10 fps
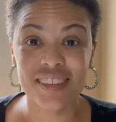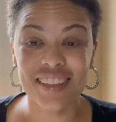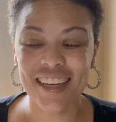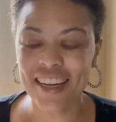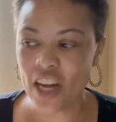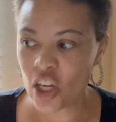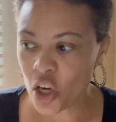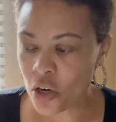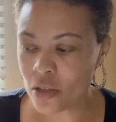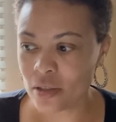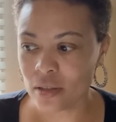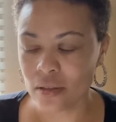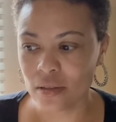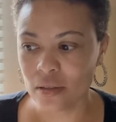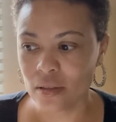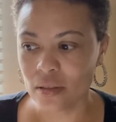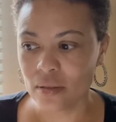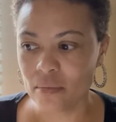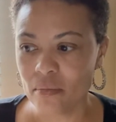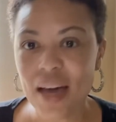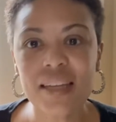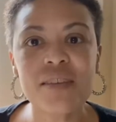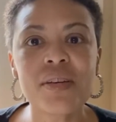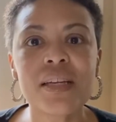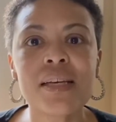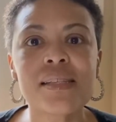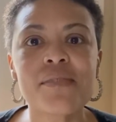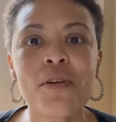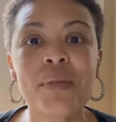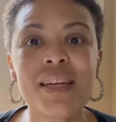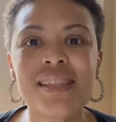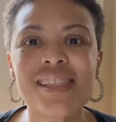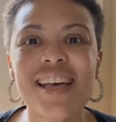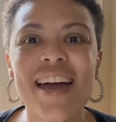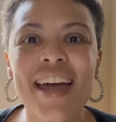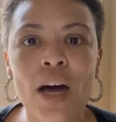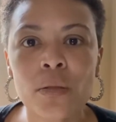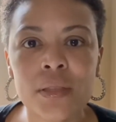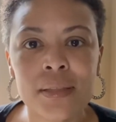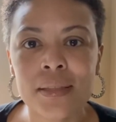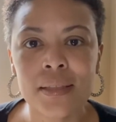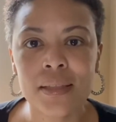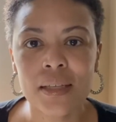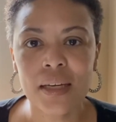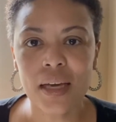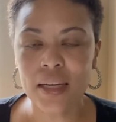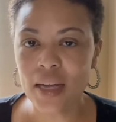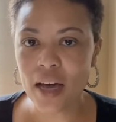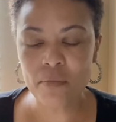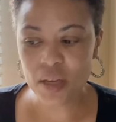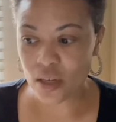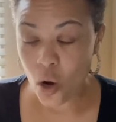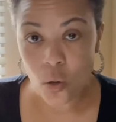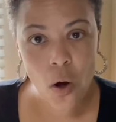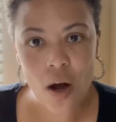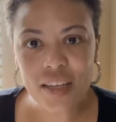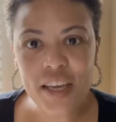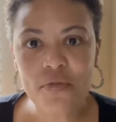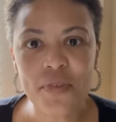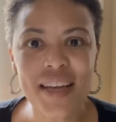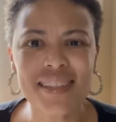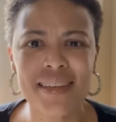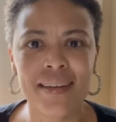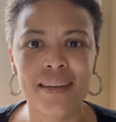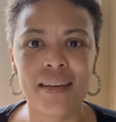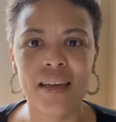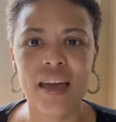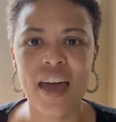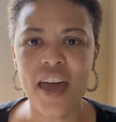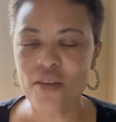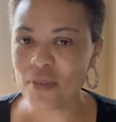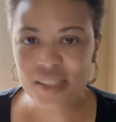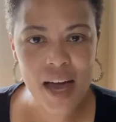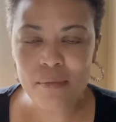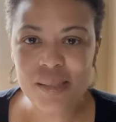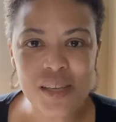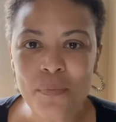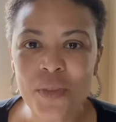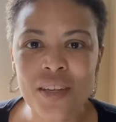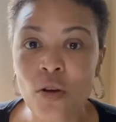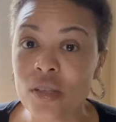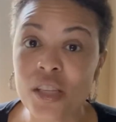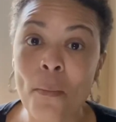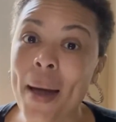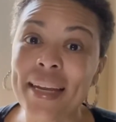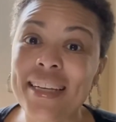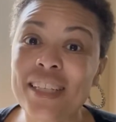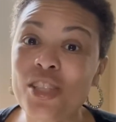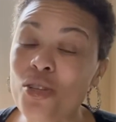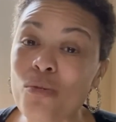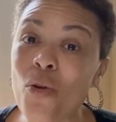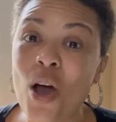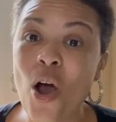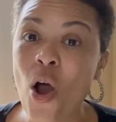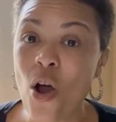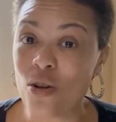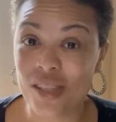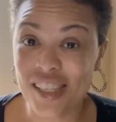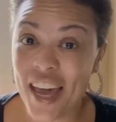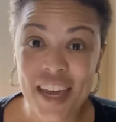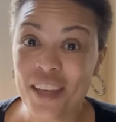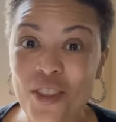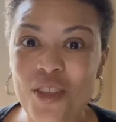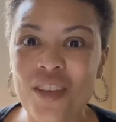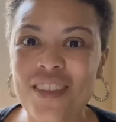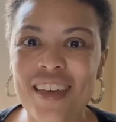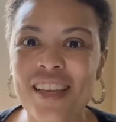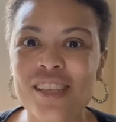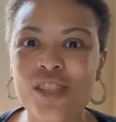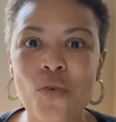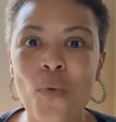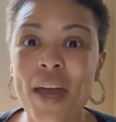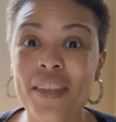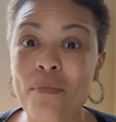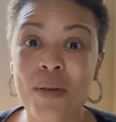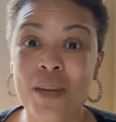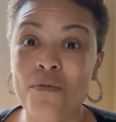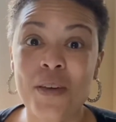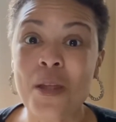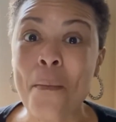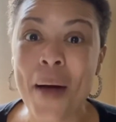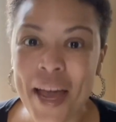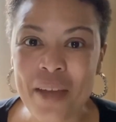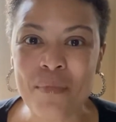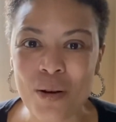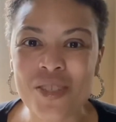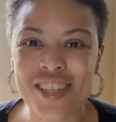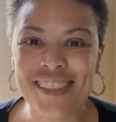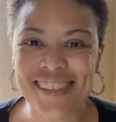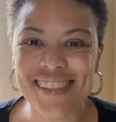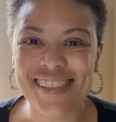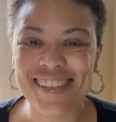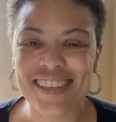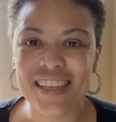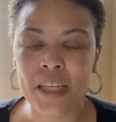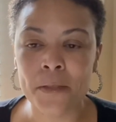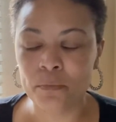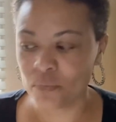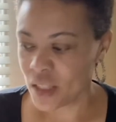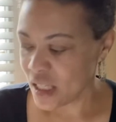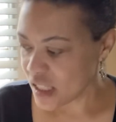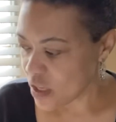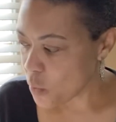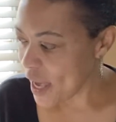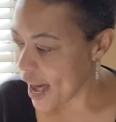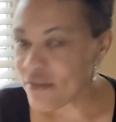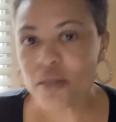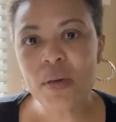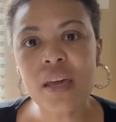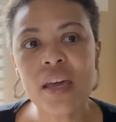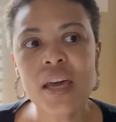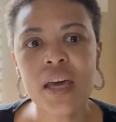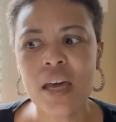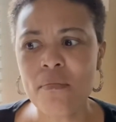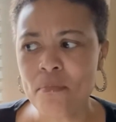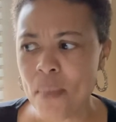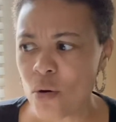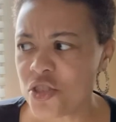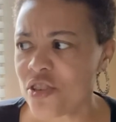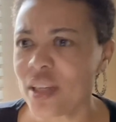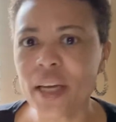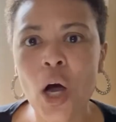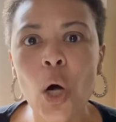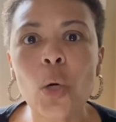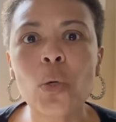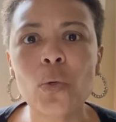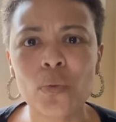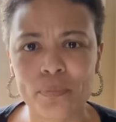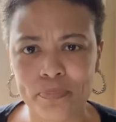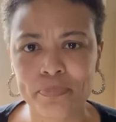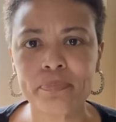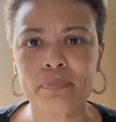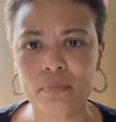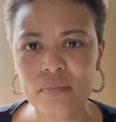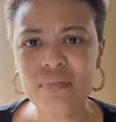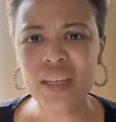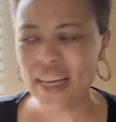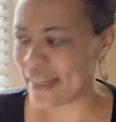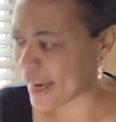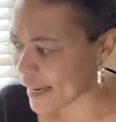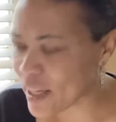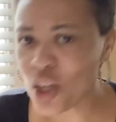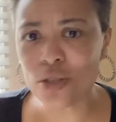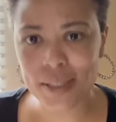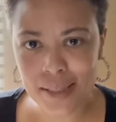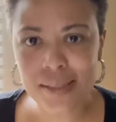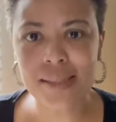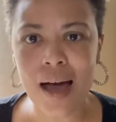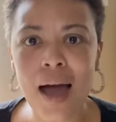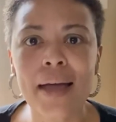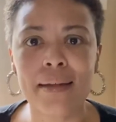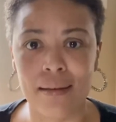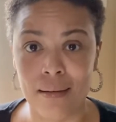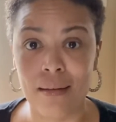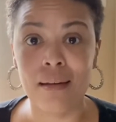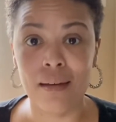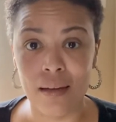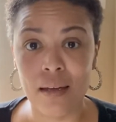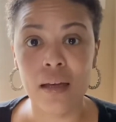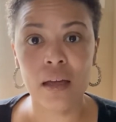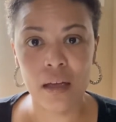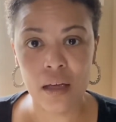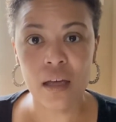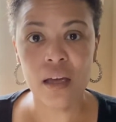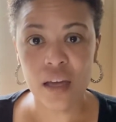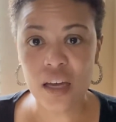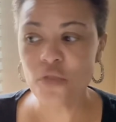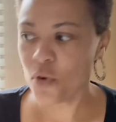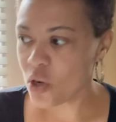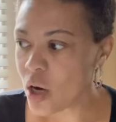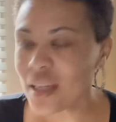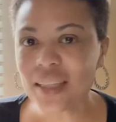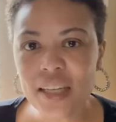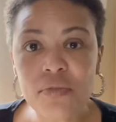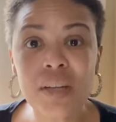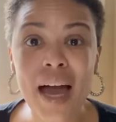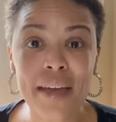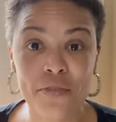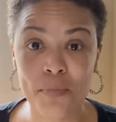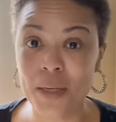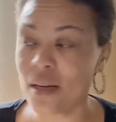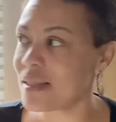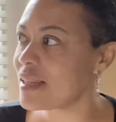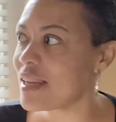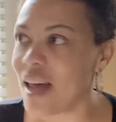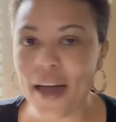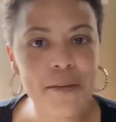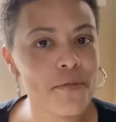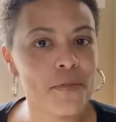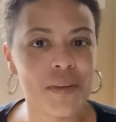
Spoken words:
And I learn by living from the inside out and not being wholeheartedly affected every time something or somebody didn't do or say things the way that benefited my emotions. See, we have to be emotionally whole and anchored inside if we're going to live life, because life